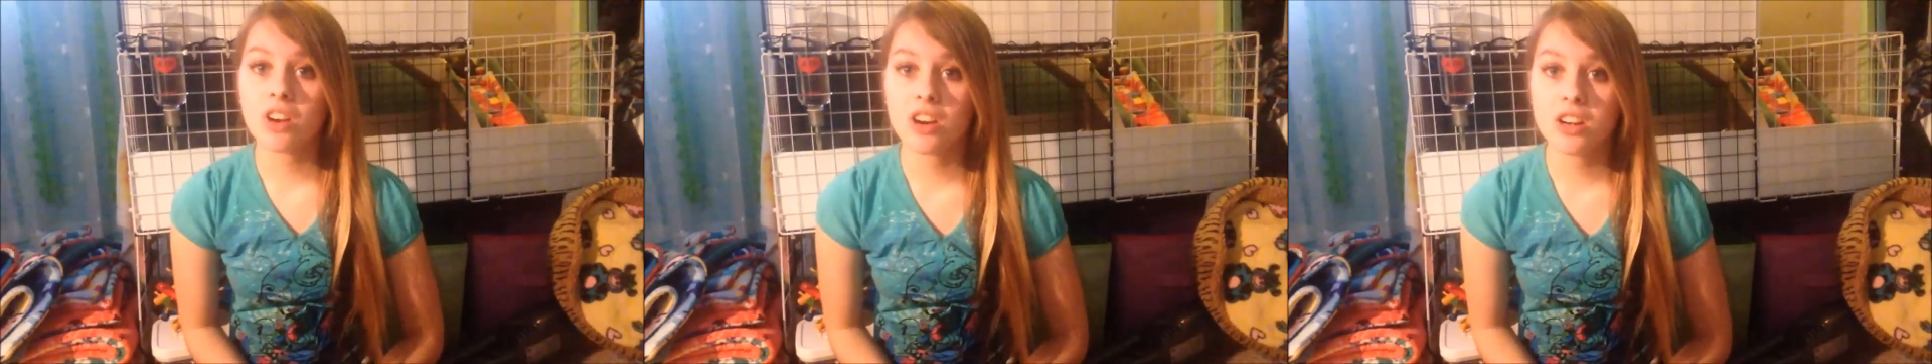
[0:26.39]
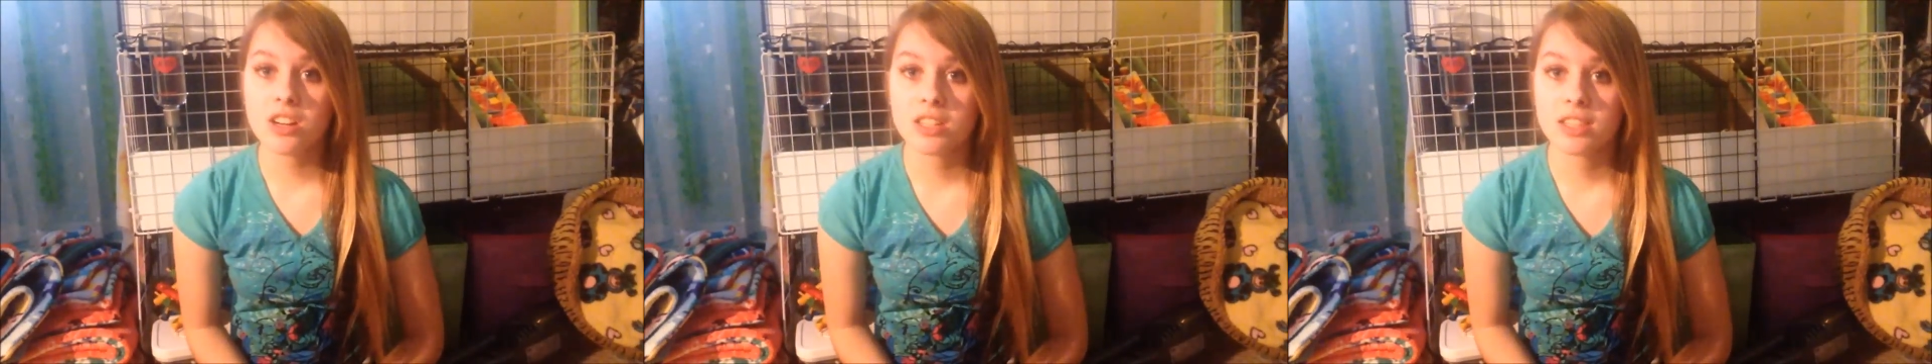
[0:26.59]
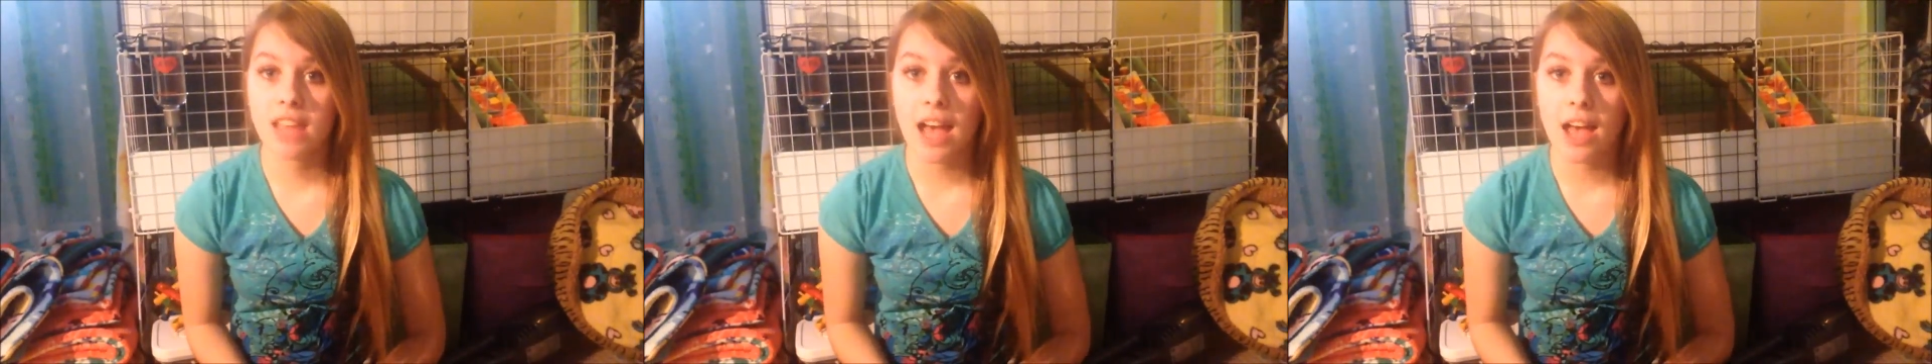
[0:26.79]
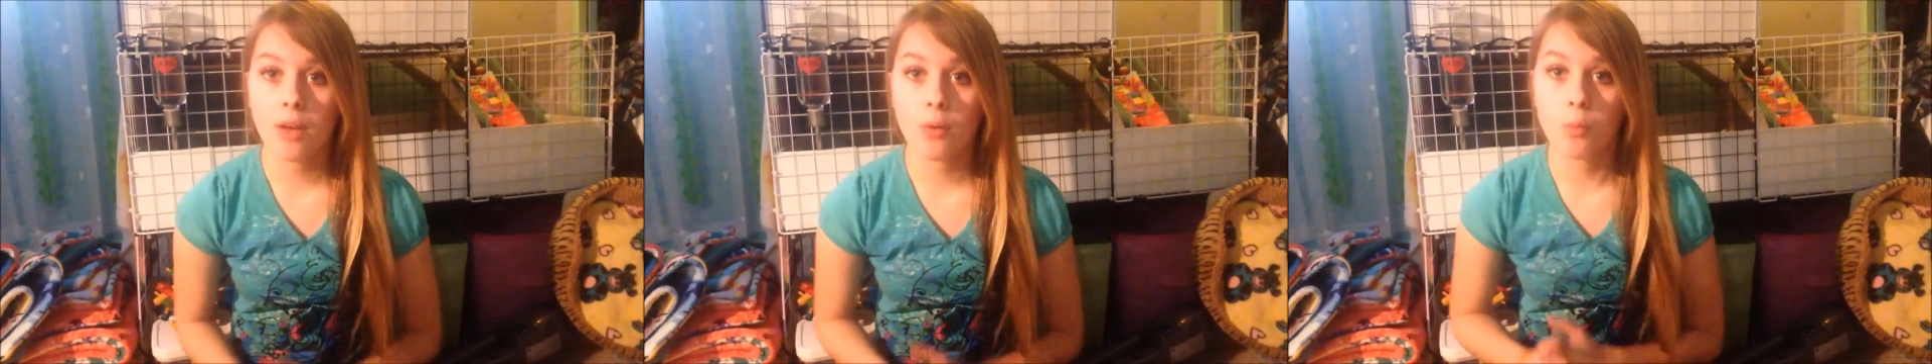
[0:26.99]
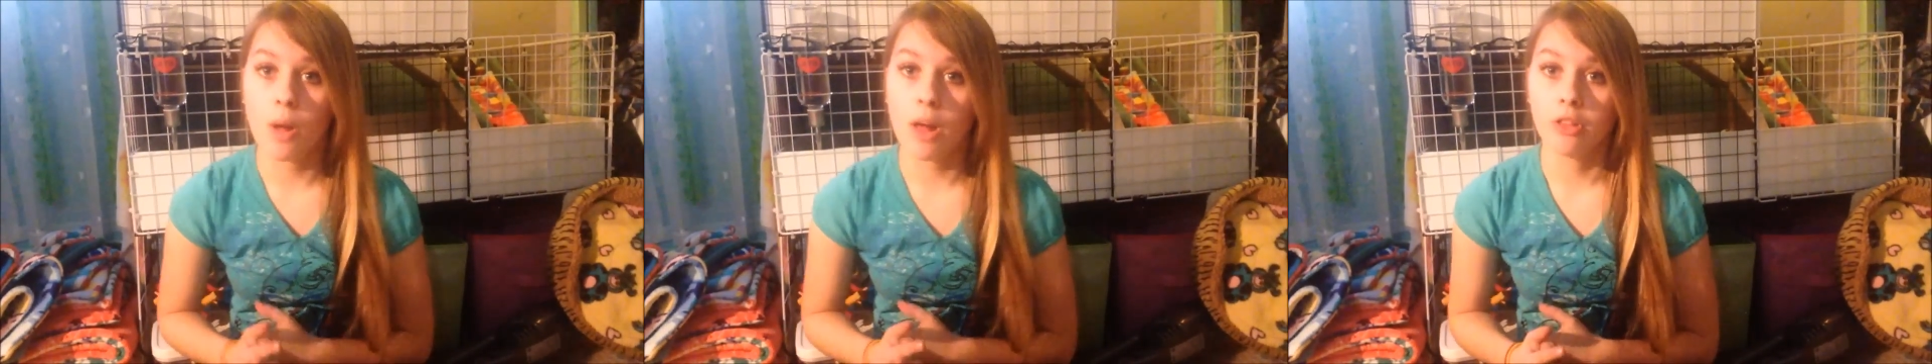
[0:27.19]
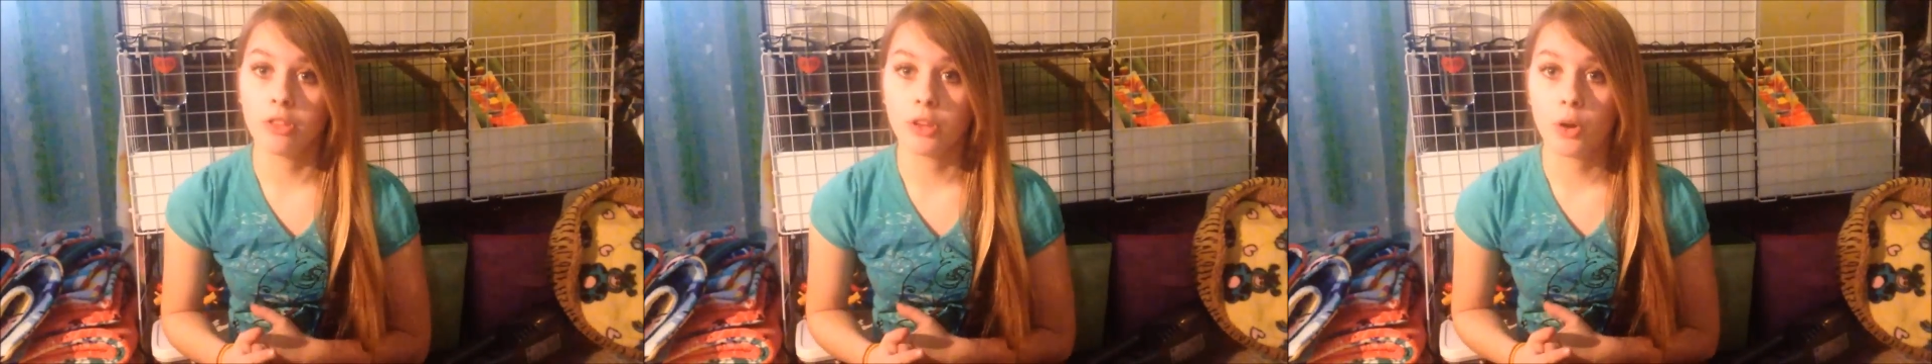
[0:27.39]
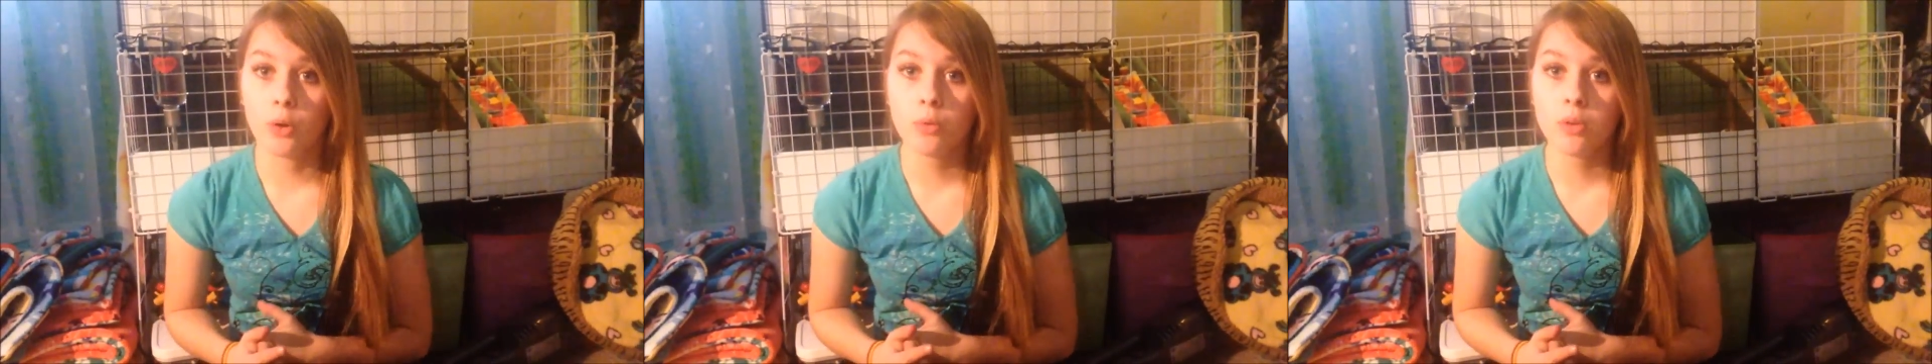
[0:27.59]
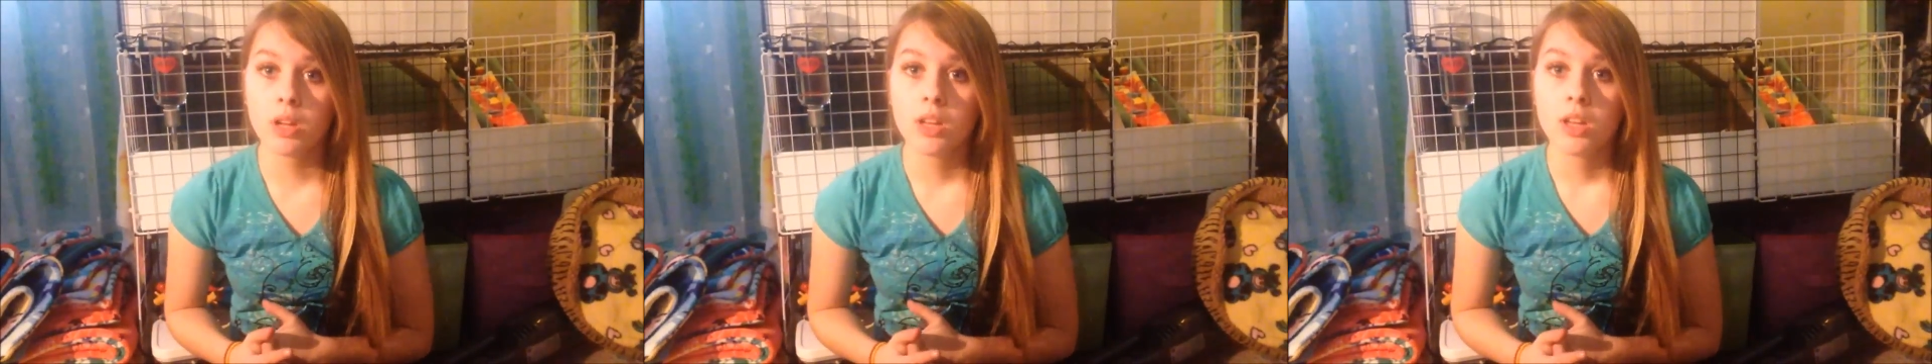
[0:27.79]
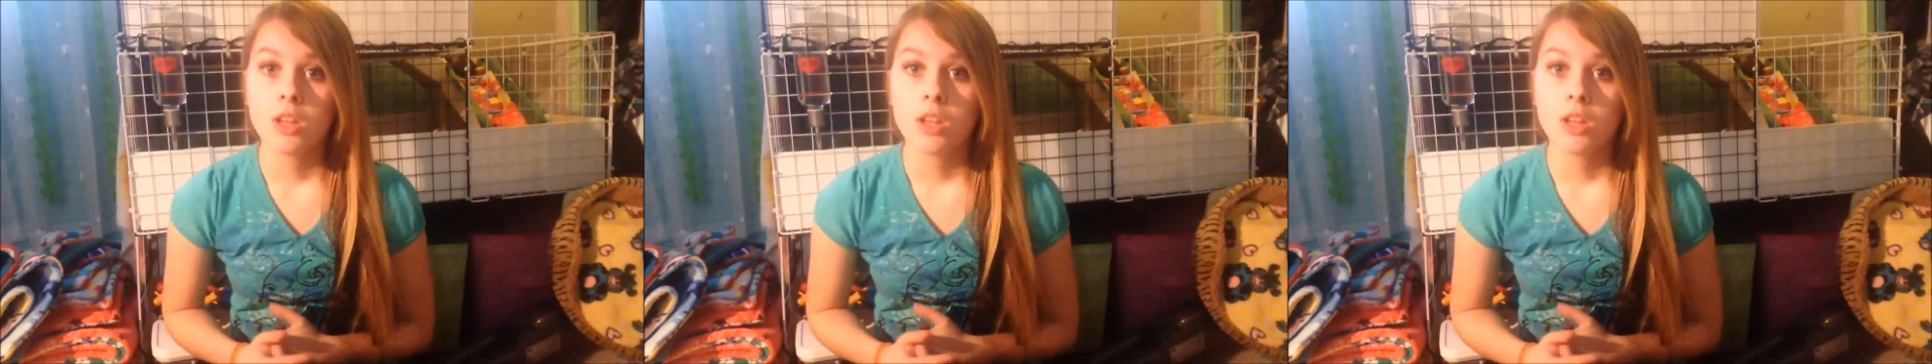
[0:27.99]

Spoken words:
aren't that well known,